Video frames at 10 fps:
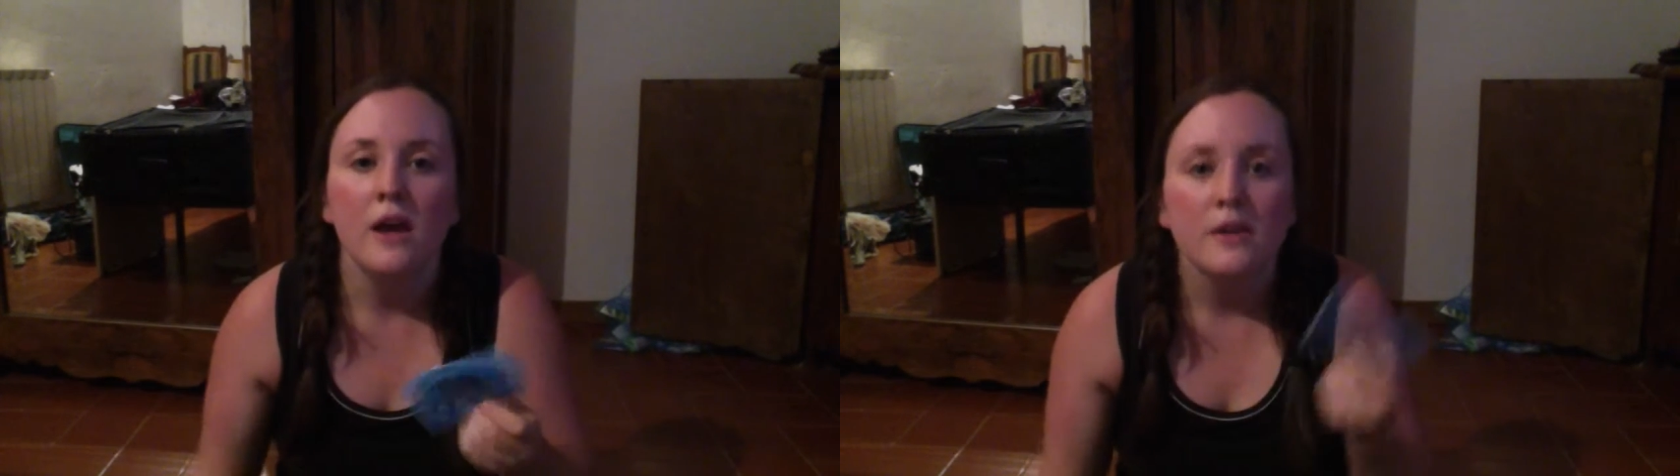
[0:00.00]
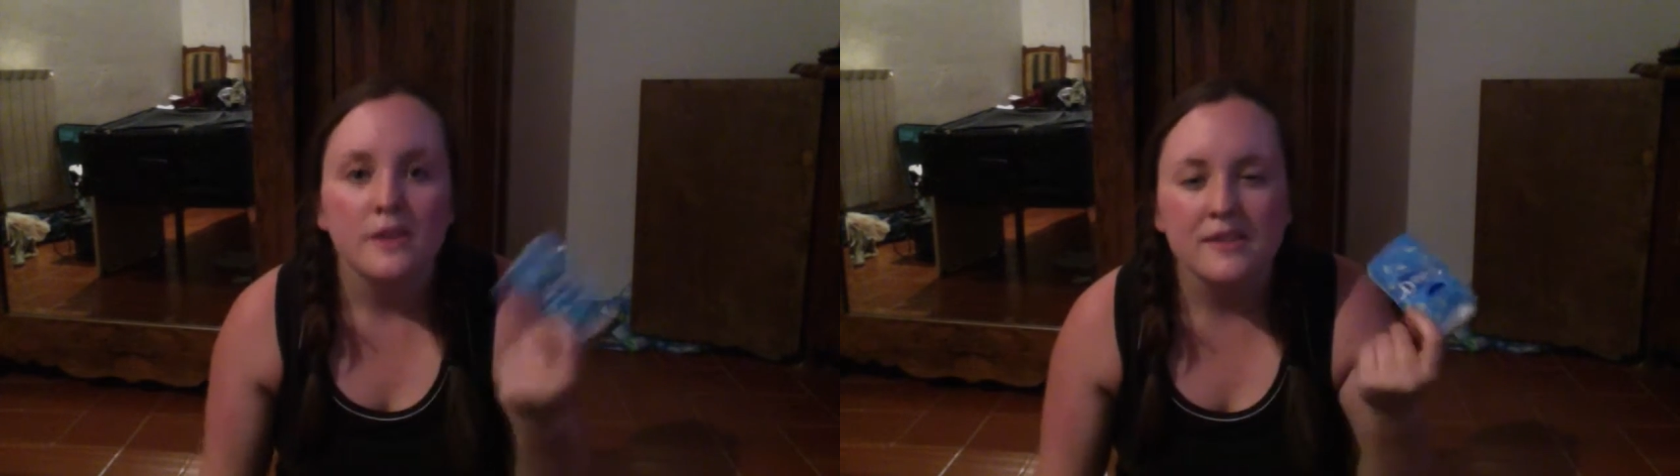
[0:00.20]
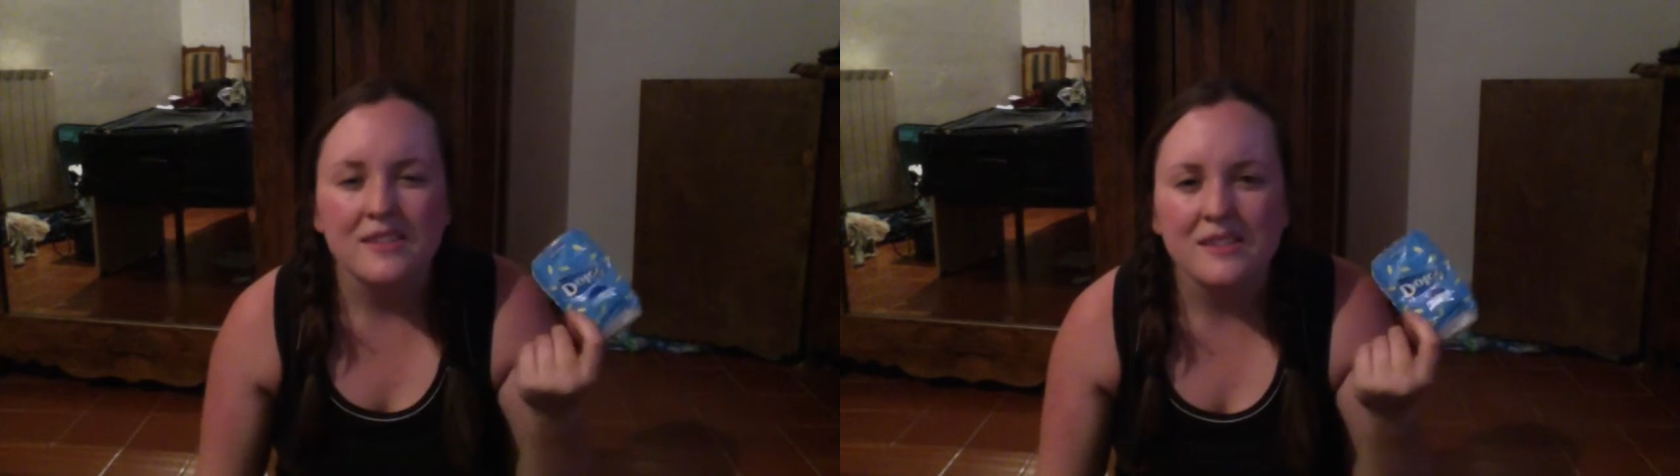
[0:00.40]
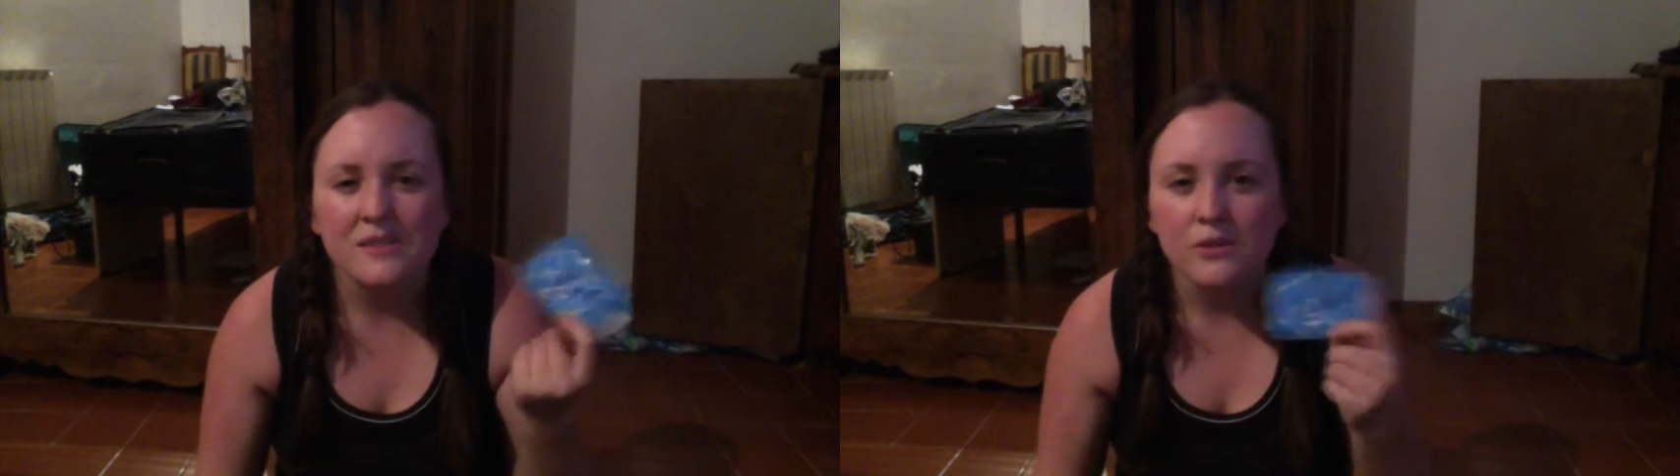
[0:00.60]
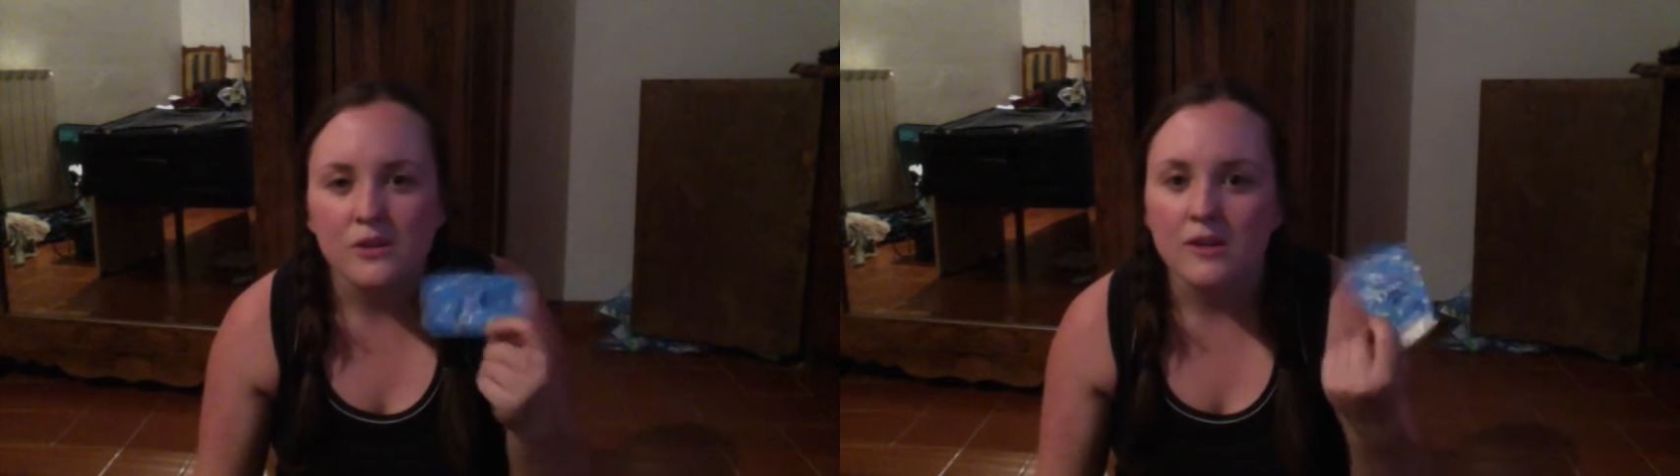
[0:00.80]
This is
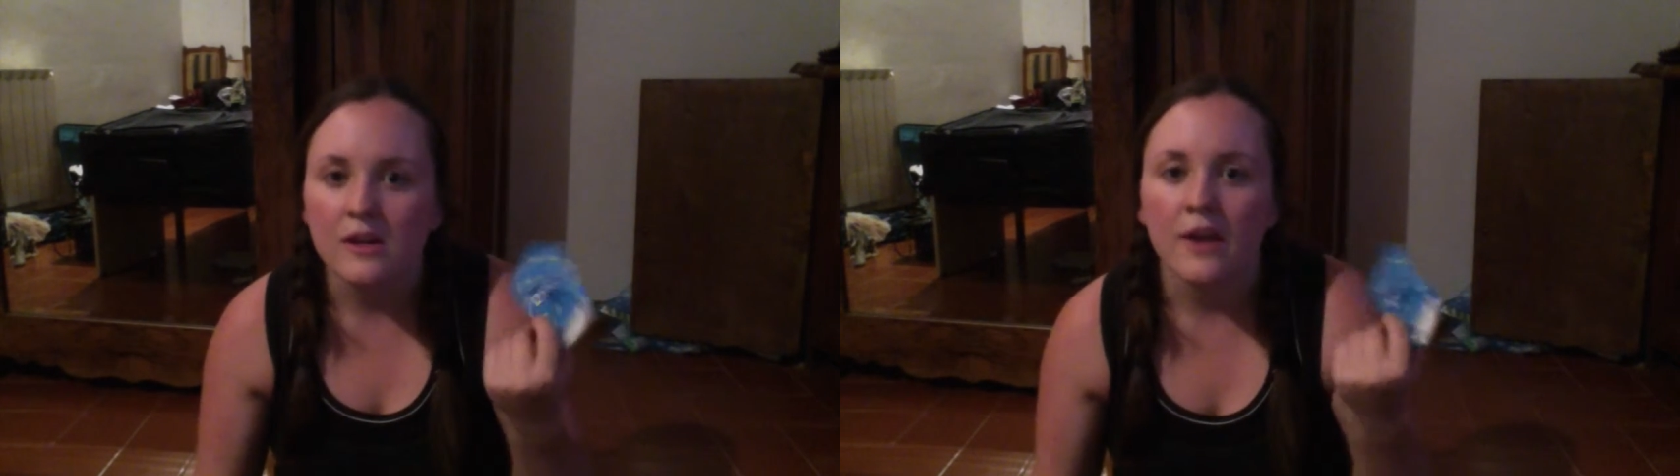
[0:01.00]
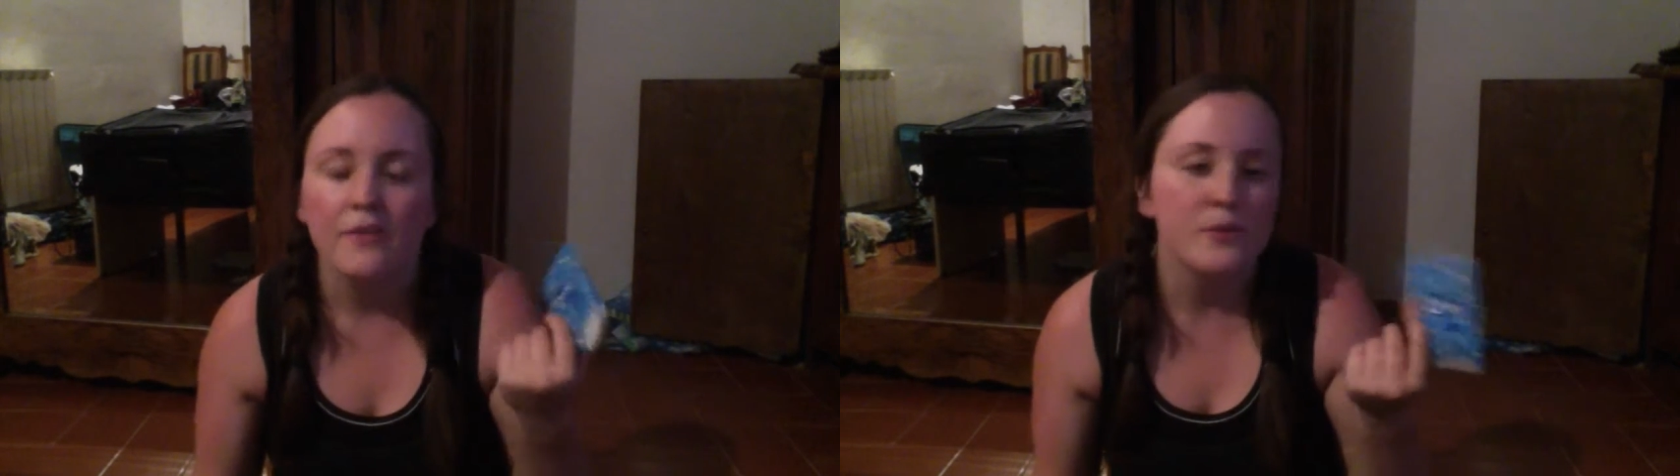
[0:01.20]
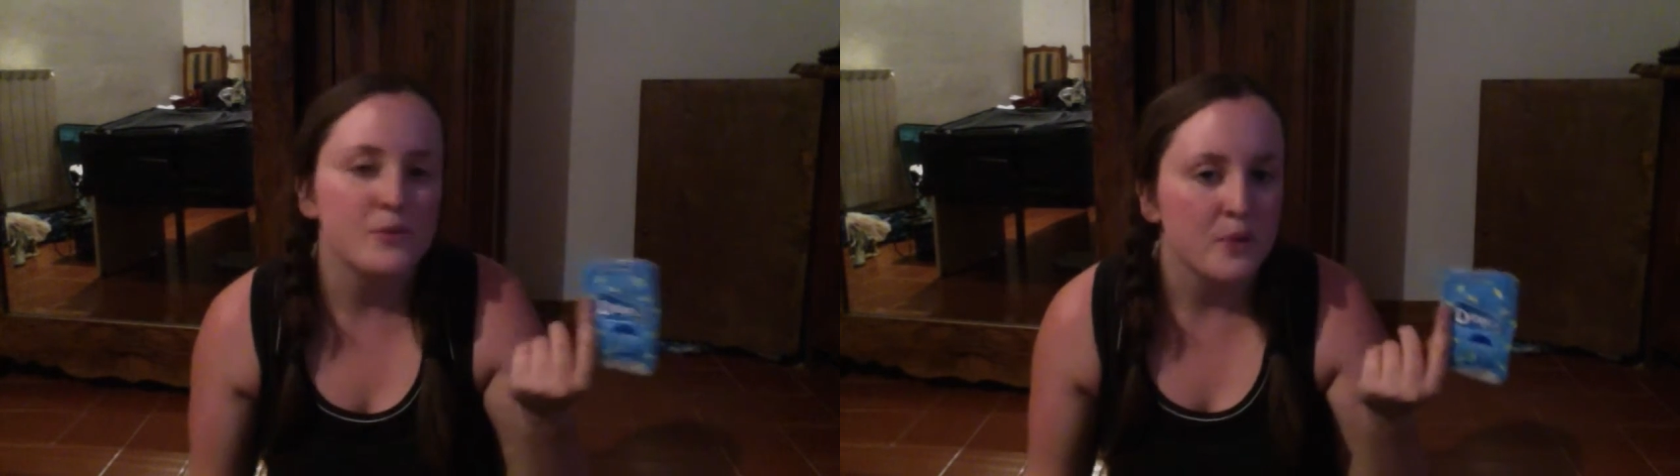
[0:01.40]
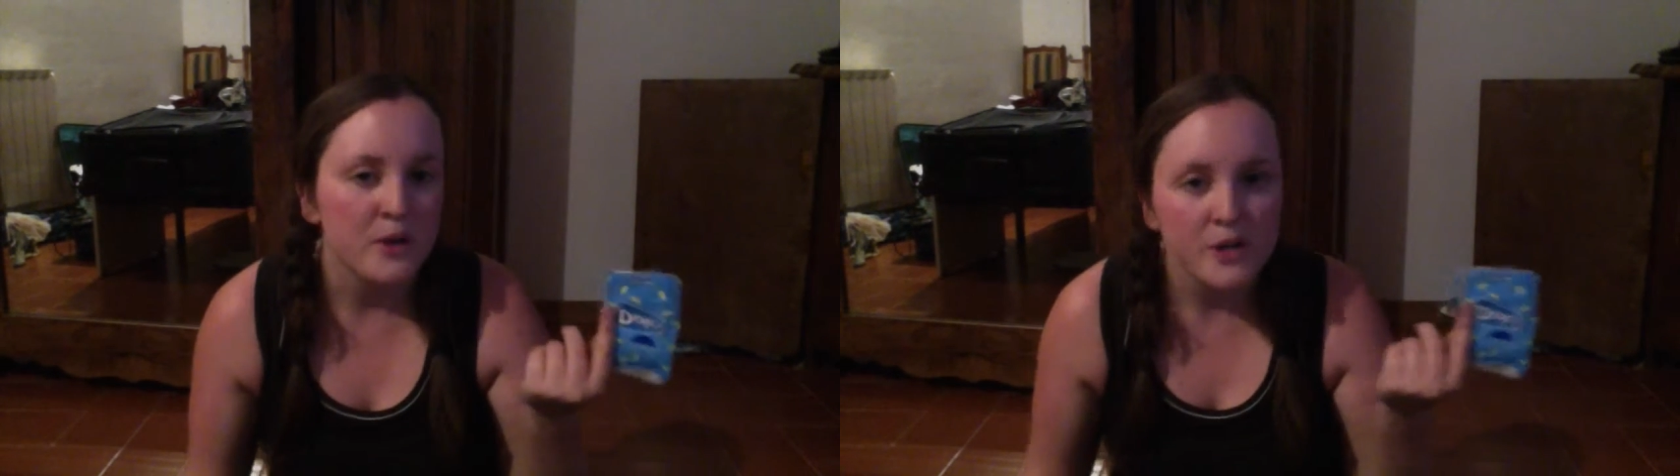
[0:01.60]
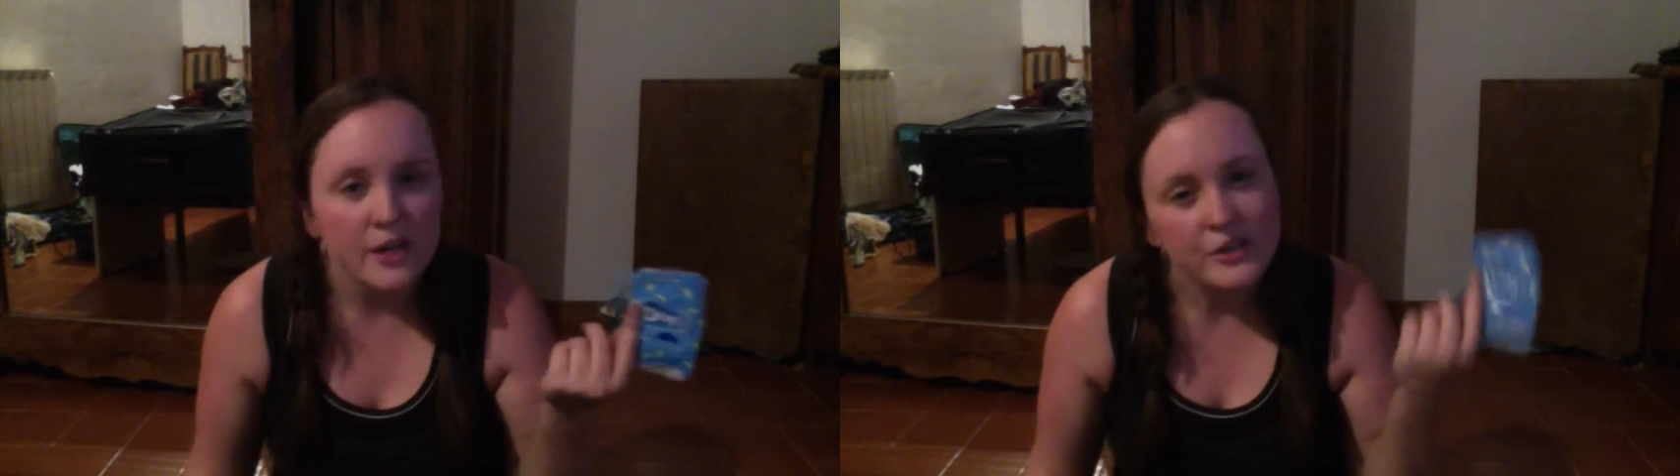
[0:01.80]
for on those rare
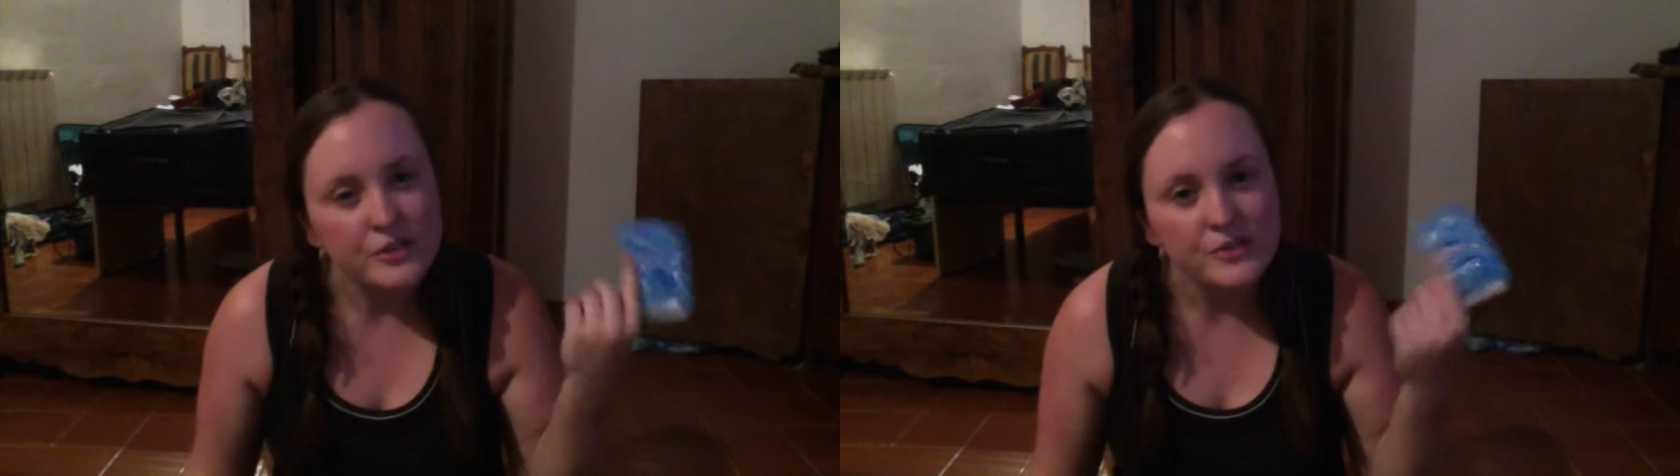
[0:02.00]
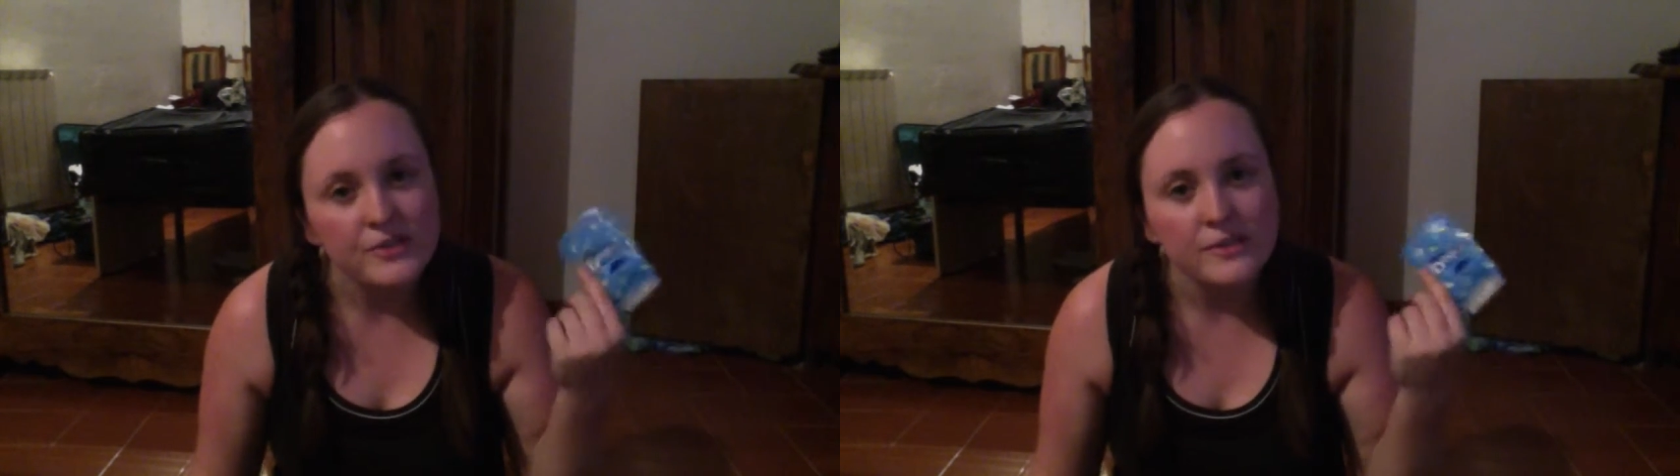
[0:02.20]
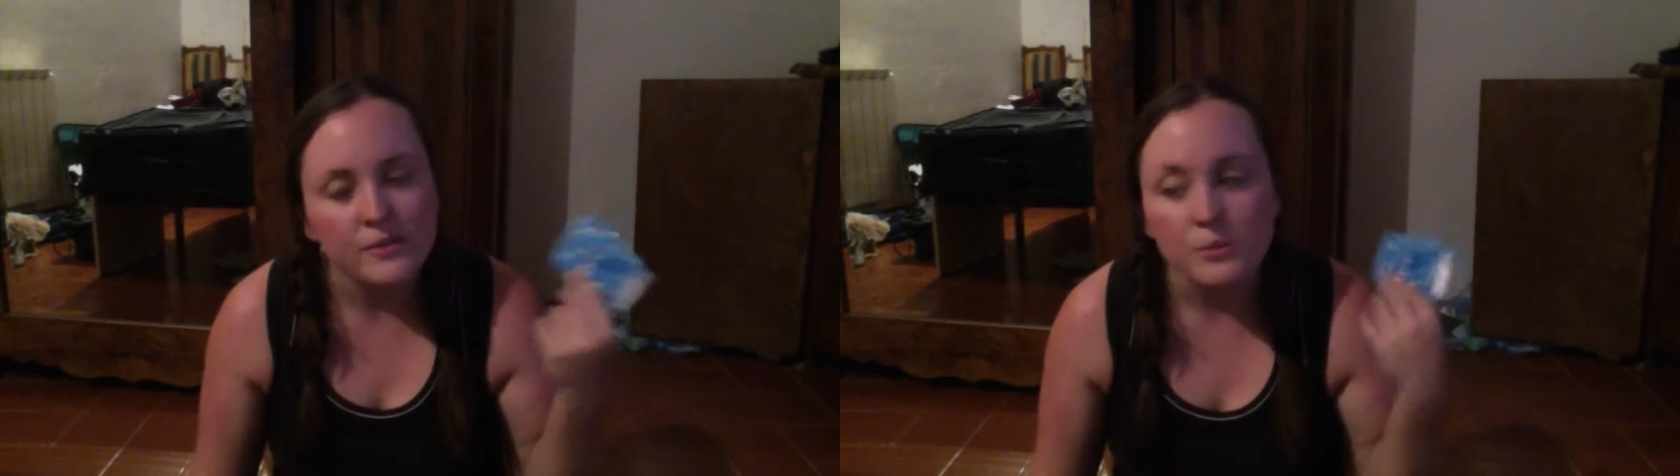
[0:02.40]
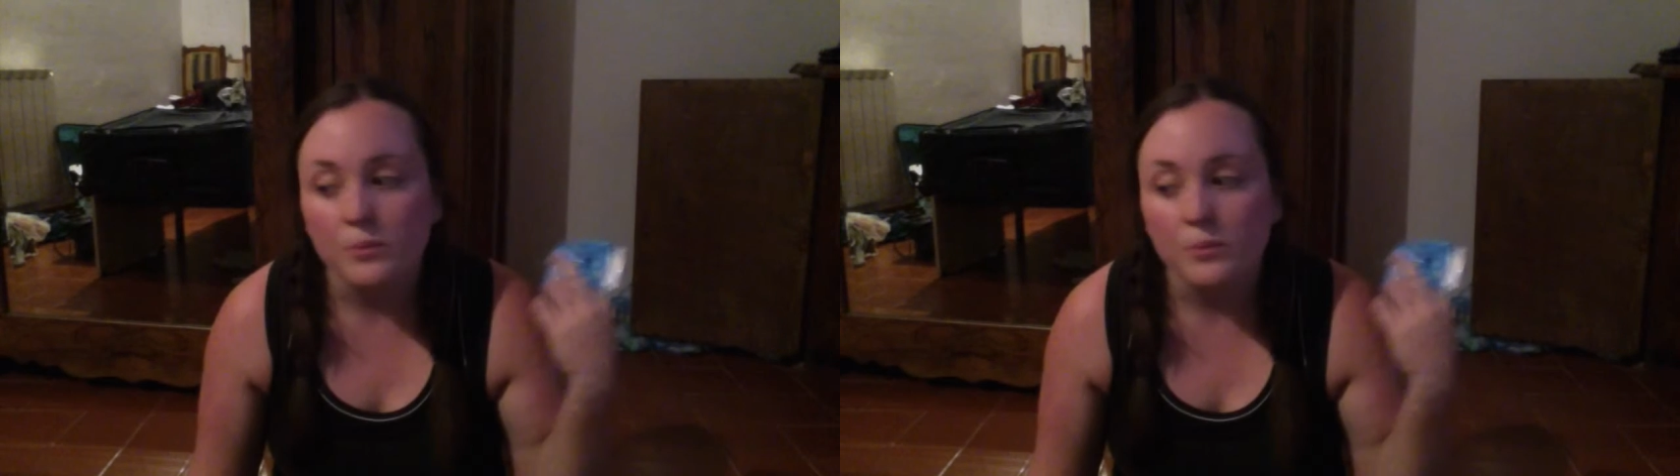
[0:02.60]
occasions.